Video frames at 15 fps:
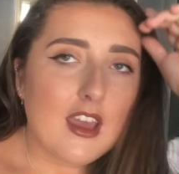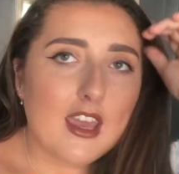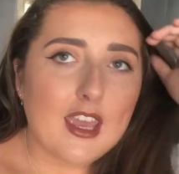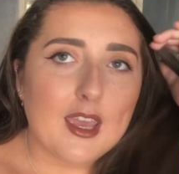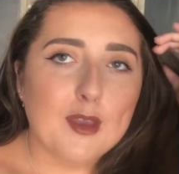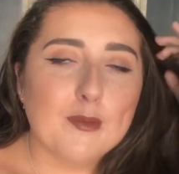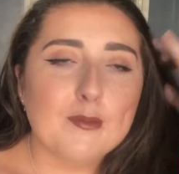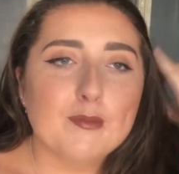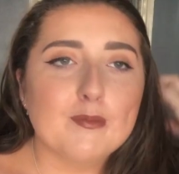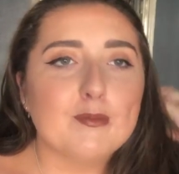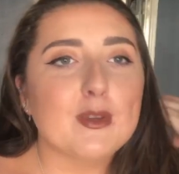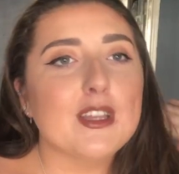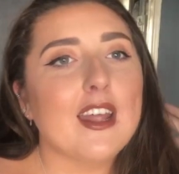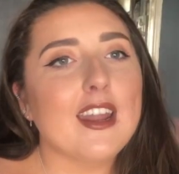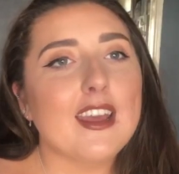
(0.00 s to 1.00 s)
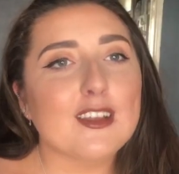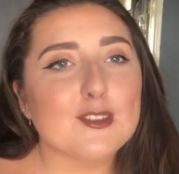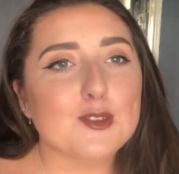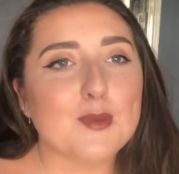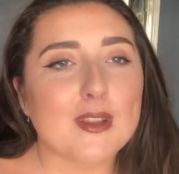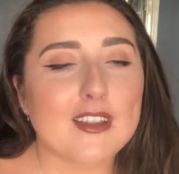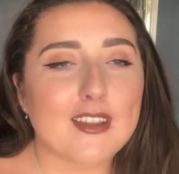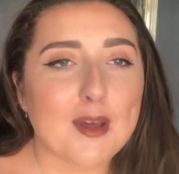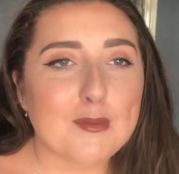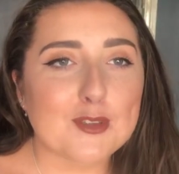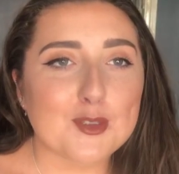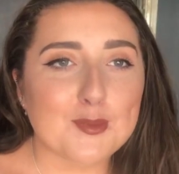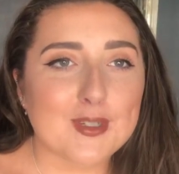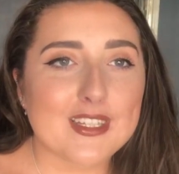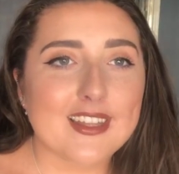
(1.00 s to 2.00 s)
But then I end up spending that
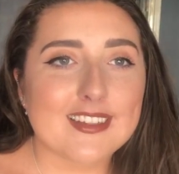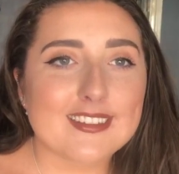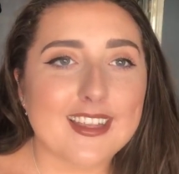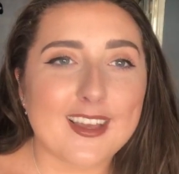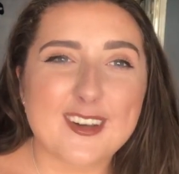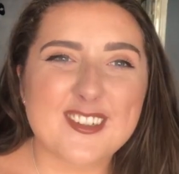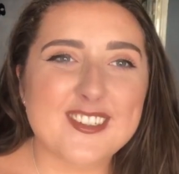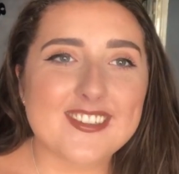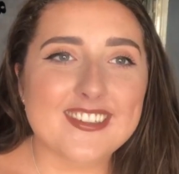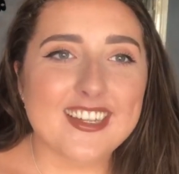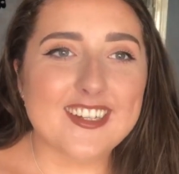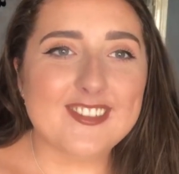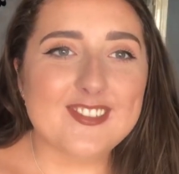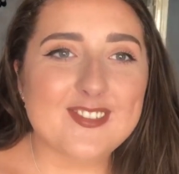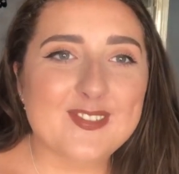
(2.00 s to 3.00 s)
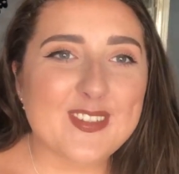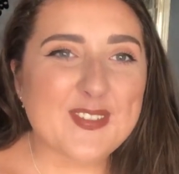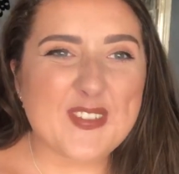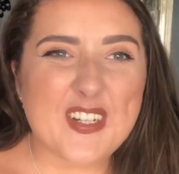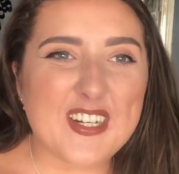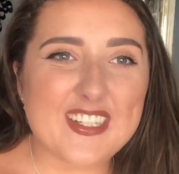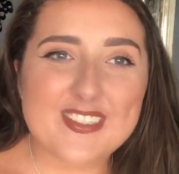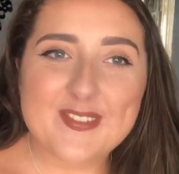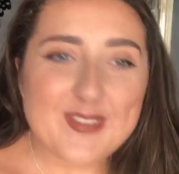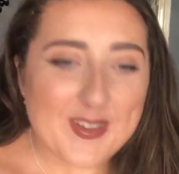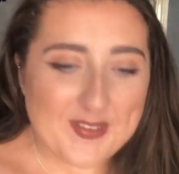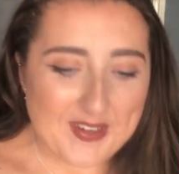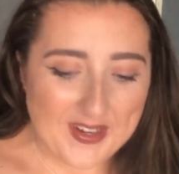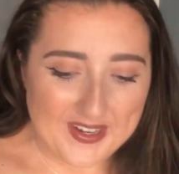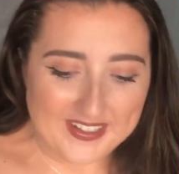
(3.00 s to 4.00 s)
much money that I was like, oh no, maybe
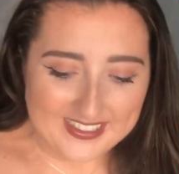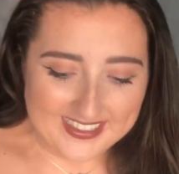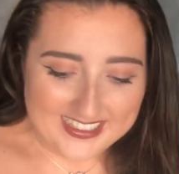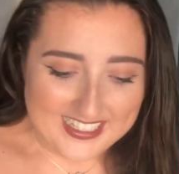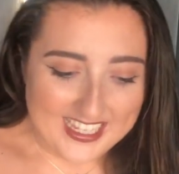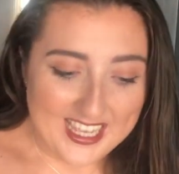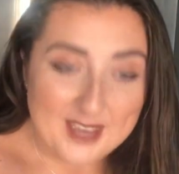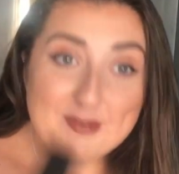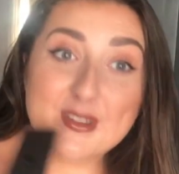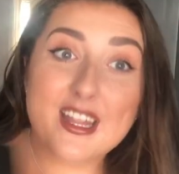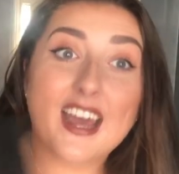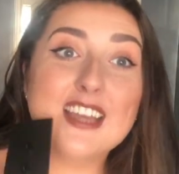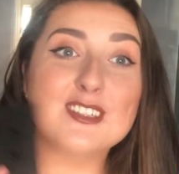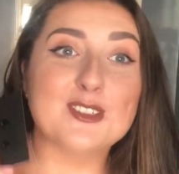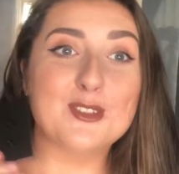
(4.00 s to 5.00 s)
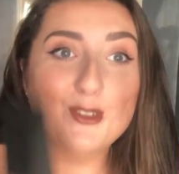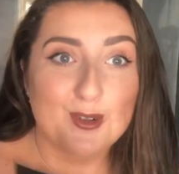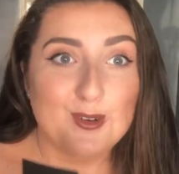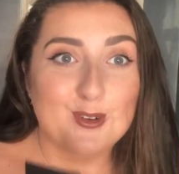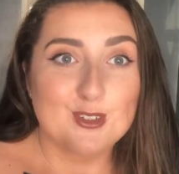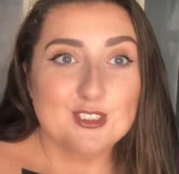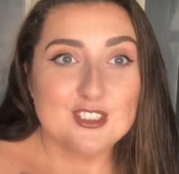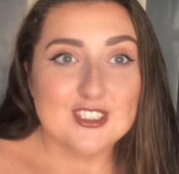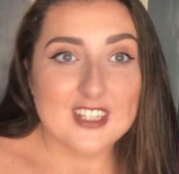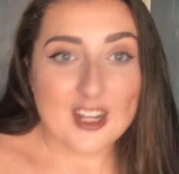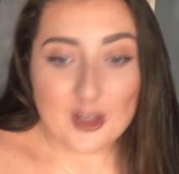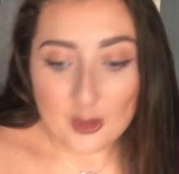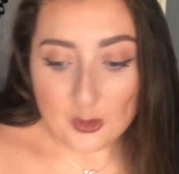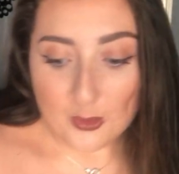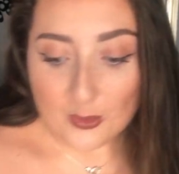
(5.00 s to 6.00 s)
not. Yeah, but that is gorgeous and
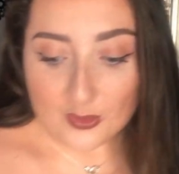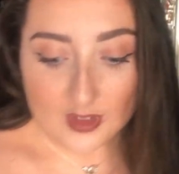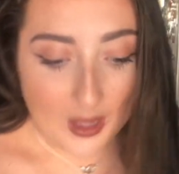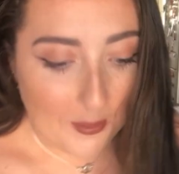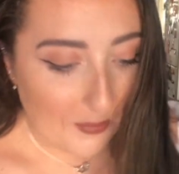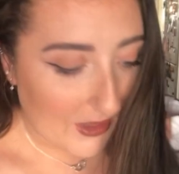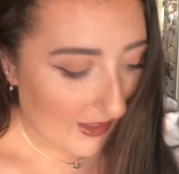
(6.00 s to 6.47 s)
I love that